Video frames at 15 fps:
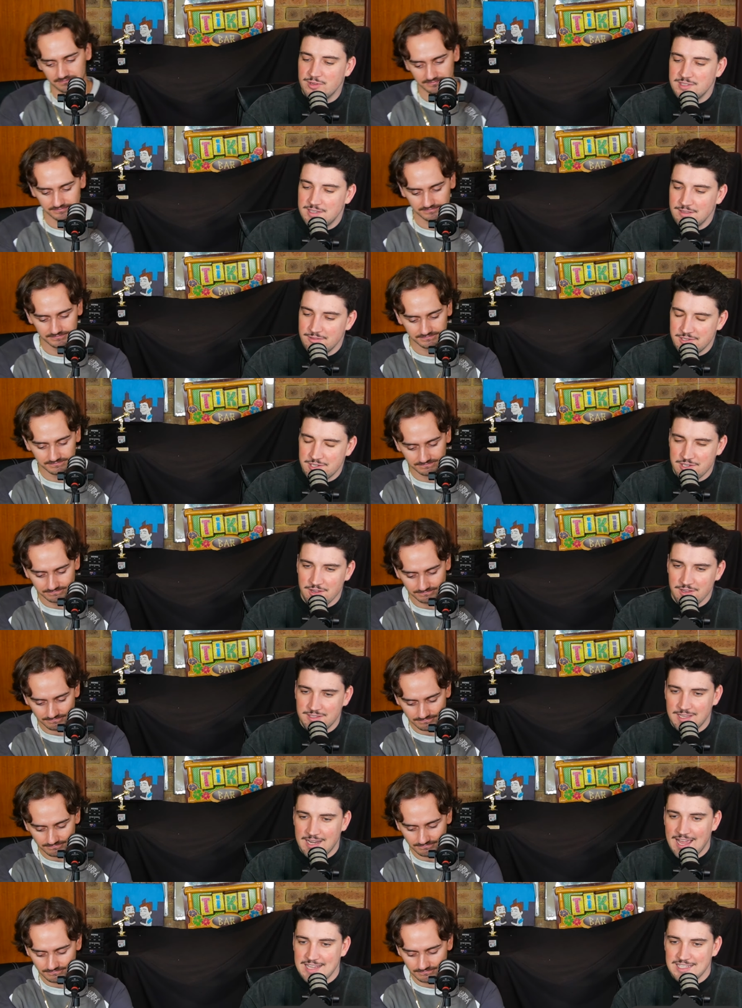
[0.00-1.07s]
Speaker 1: and Dylan show.
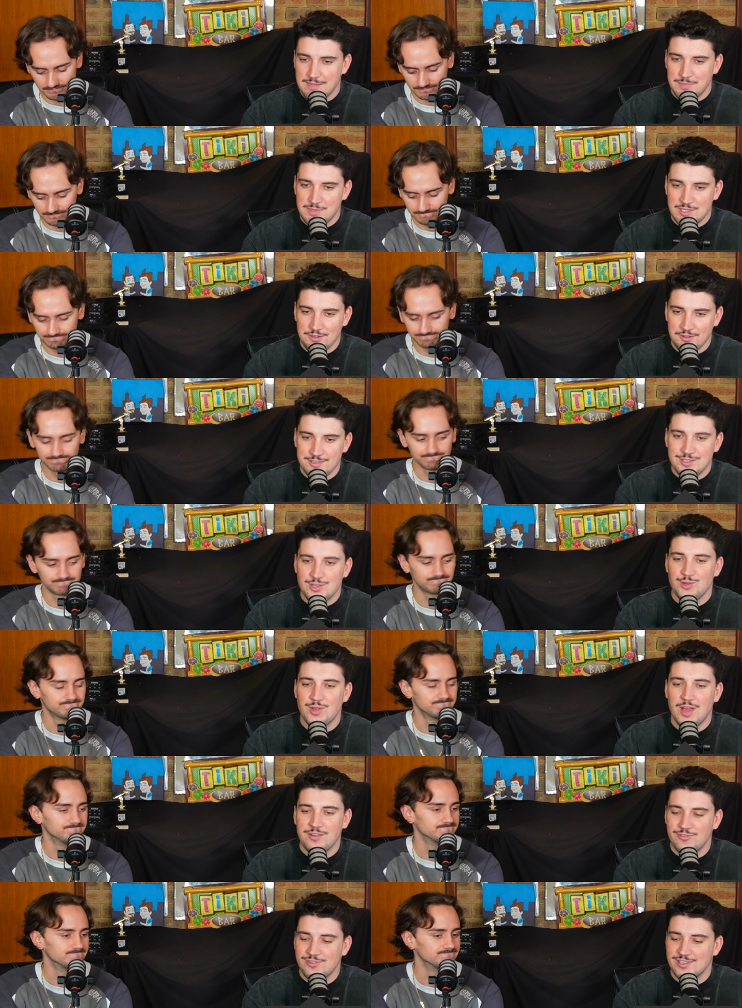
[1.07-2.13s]
Today's episode
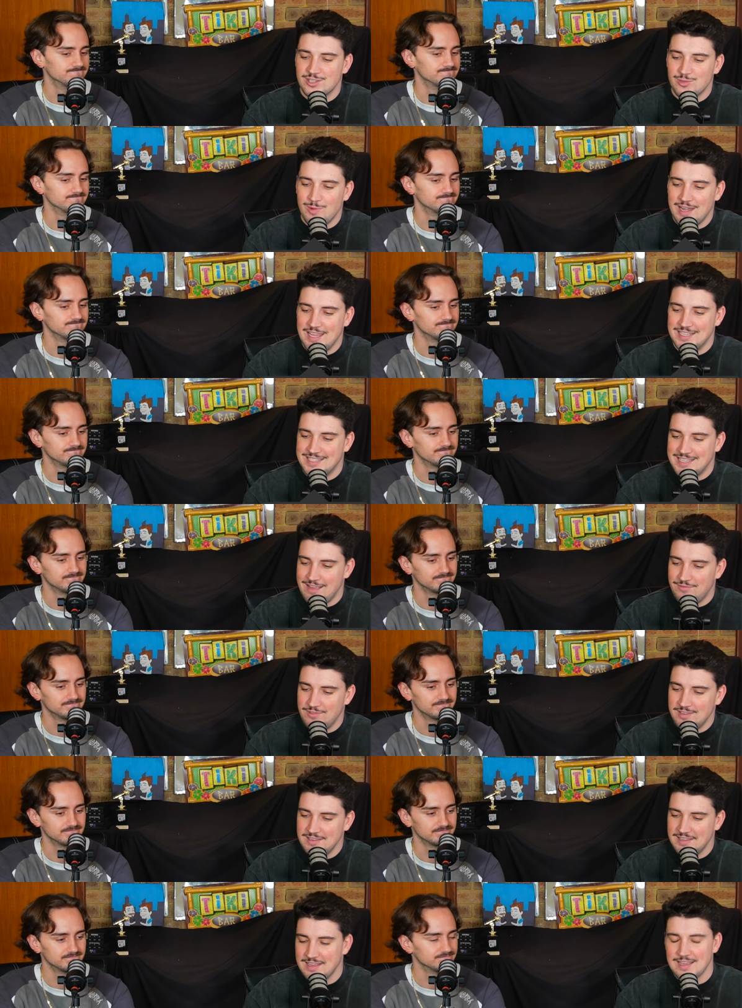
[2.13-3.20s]

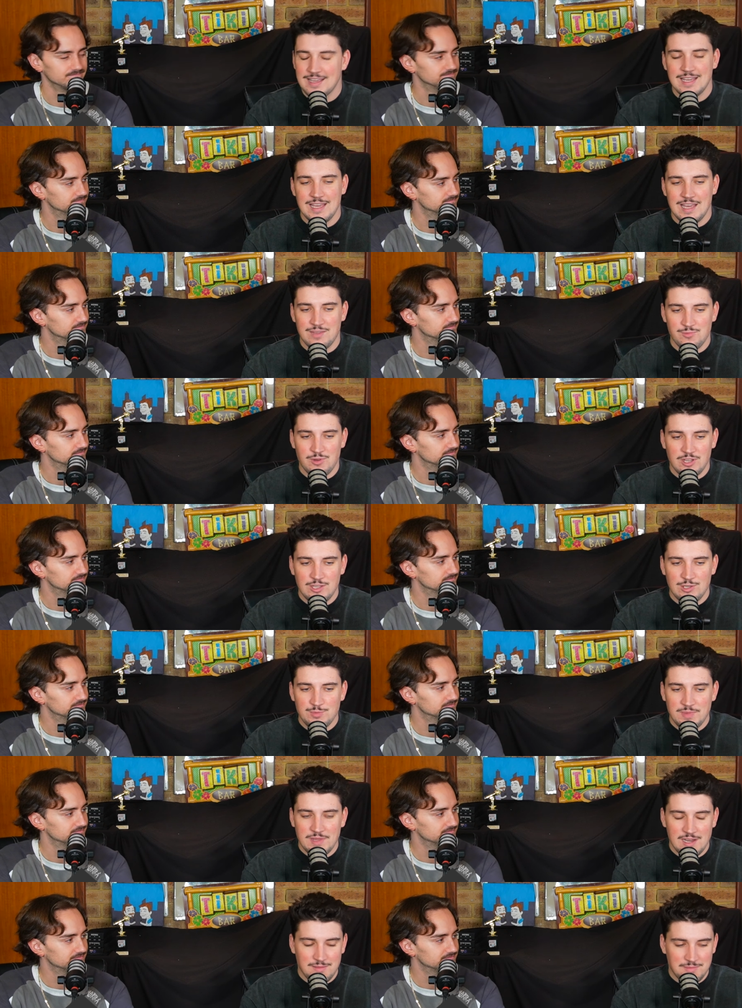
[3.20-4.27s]
227, and we're a little
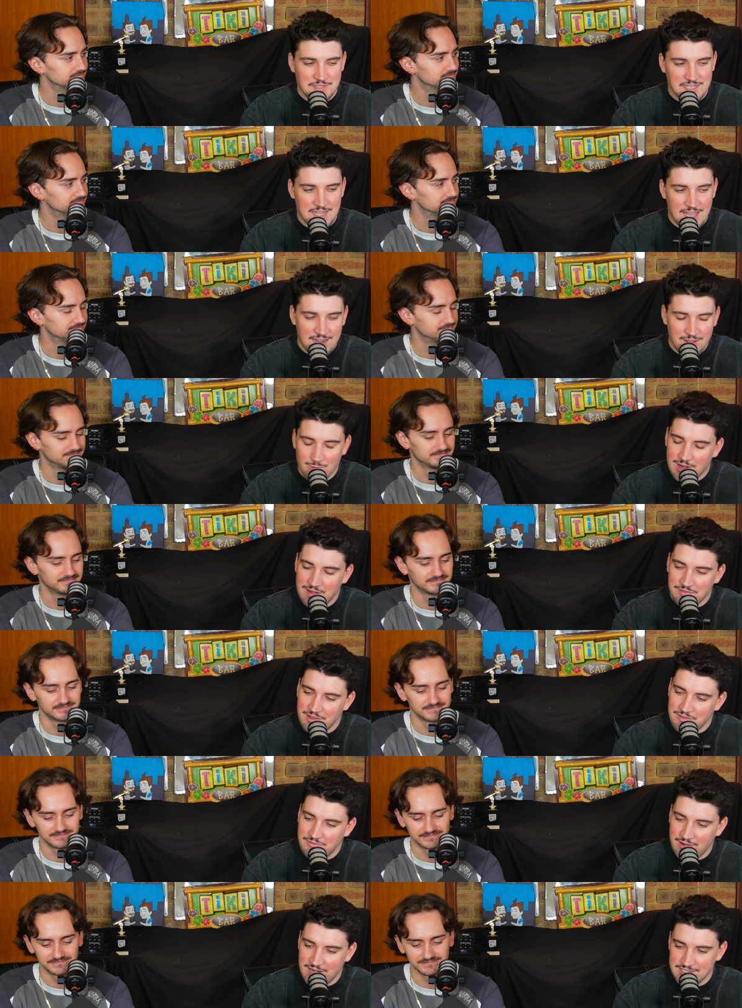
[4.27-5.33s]
bit upset at one of
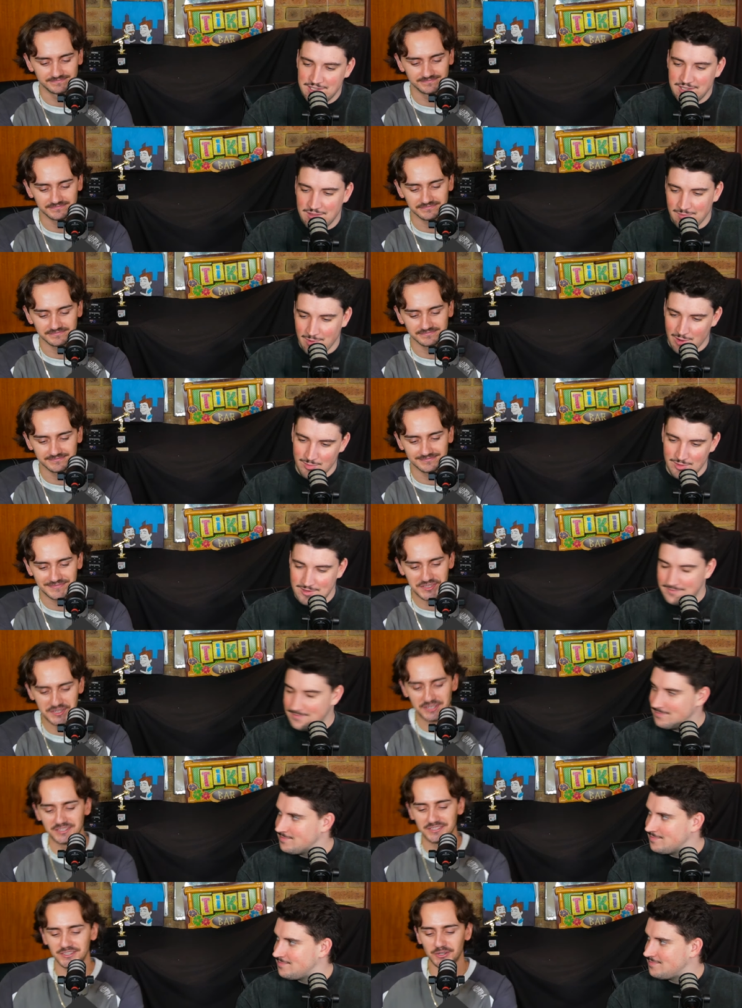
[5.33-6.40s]
our friends at the moment.
Speaker 2: You
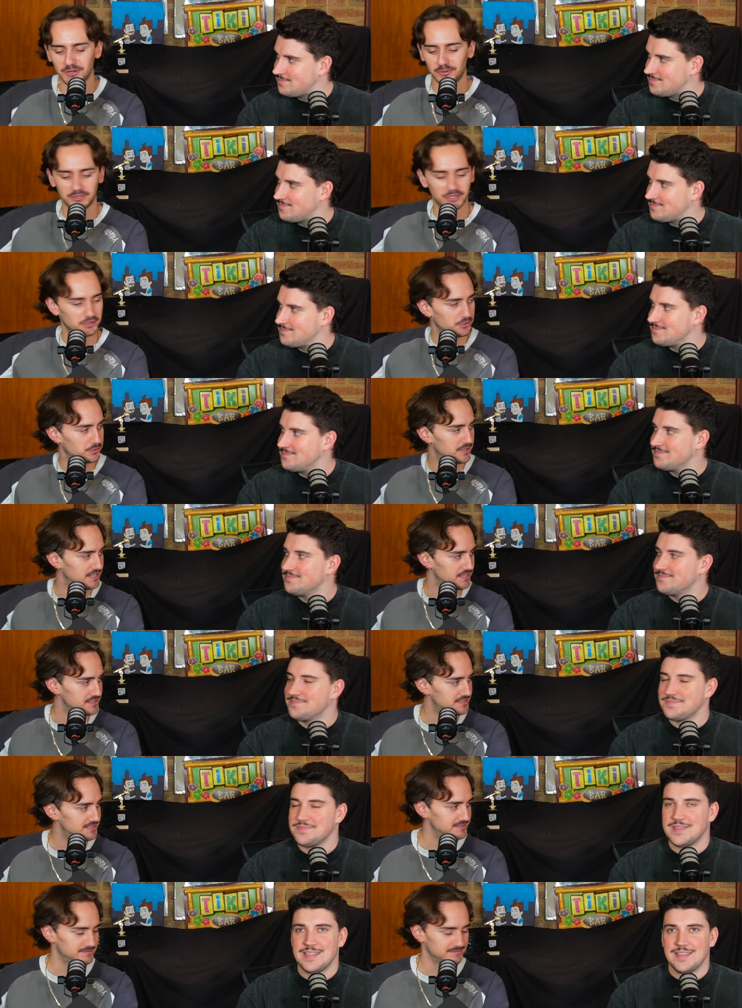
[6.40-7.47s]
can, you all know who it
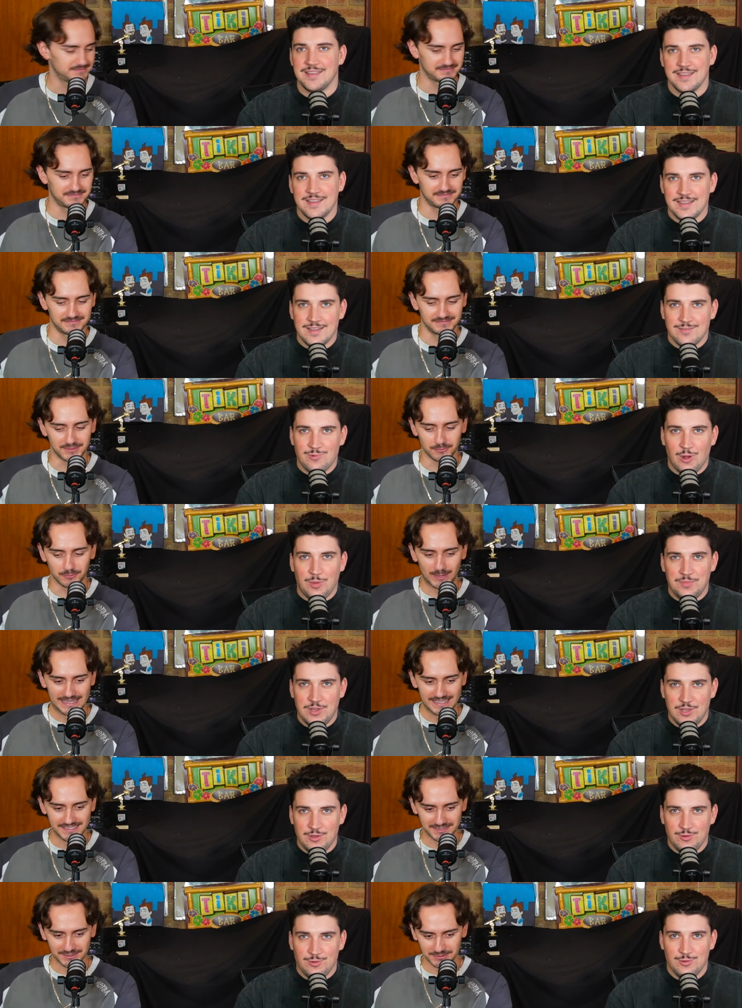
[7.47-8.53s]
is.
Speaker 1: Rob
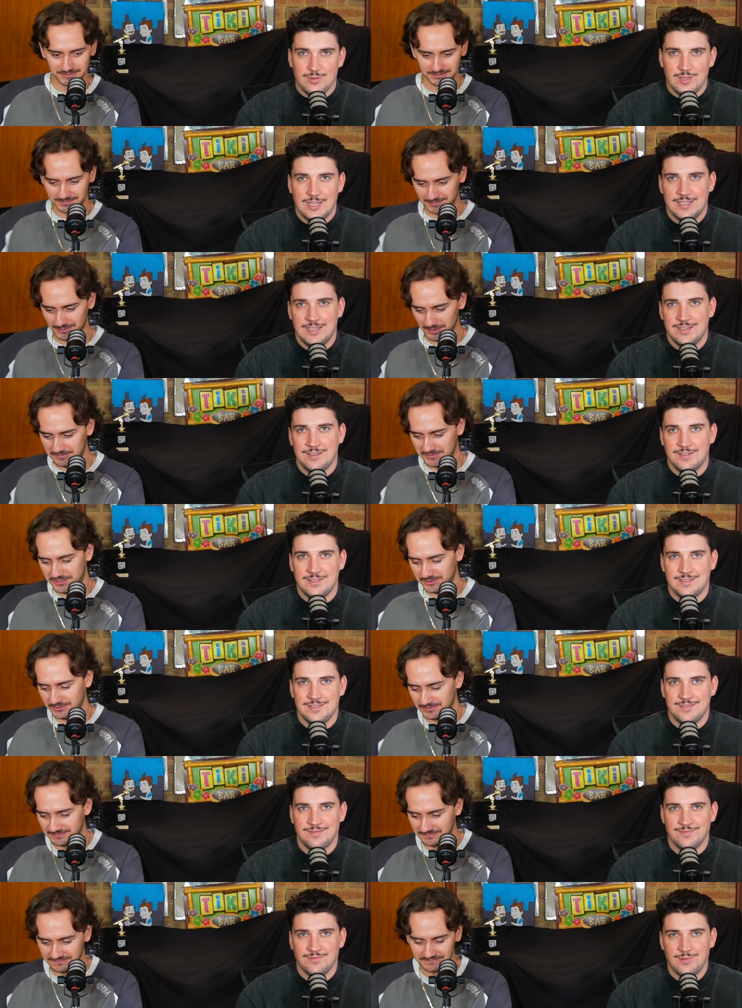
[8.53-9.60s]
Weasel, Newell, Rob
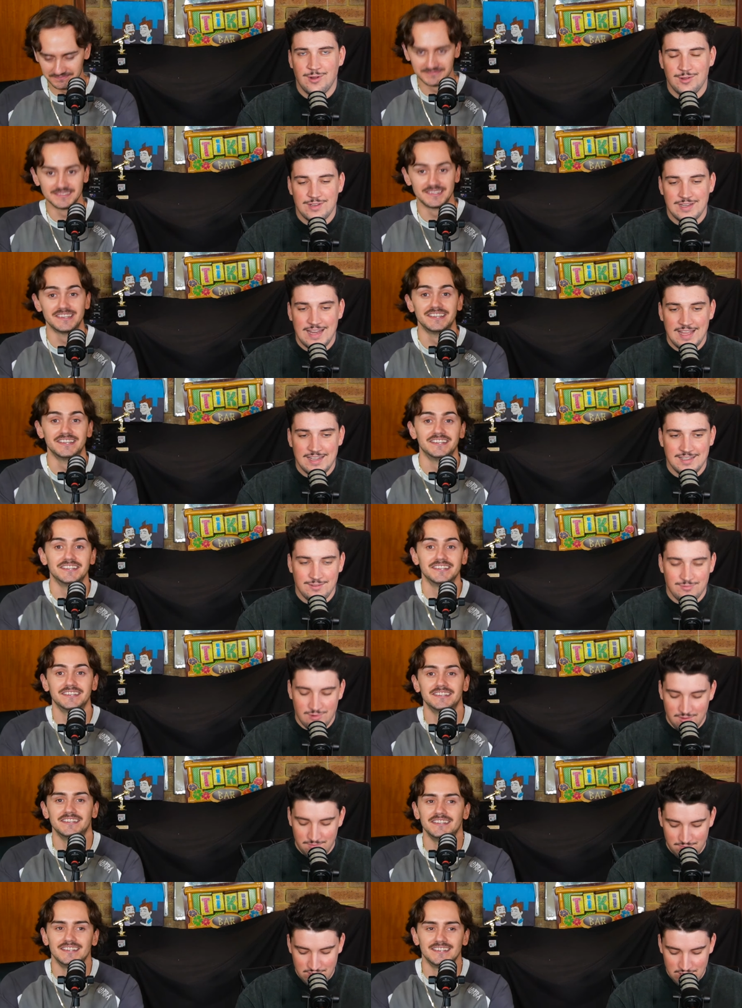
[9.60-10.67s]
Newell, Rog
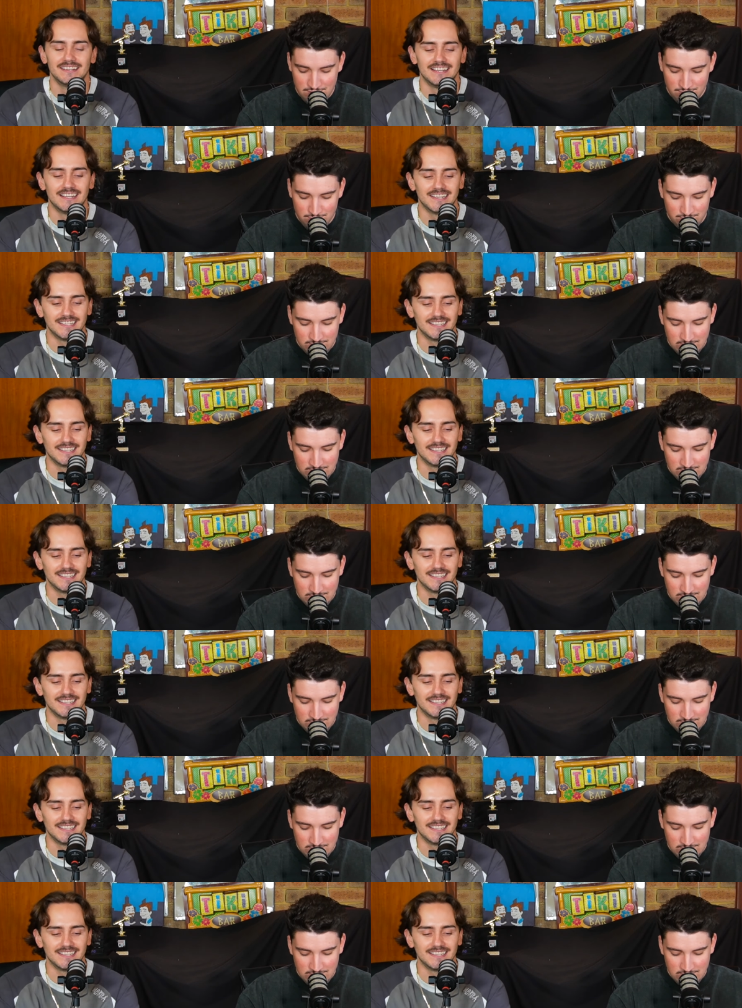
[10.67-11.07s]
Rob Newell.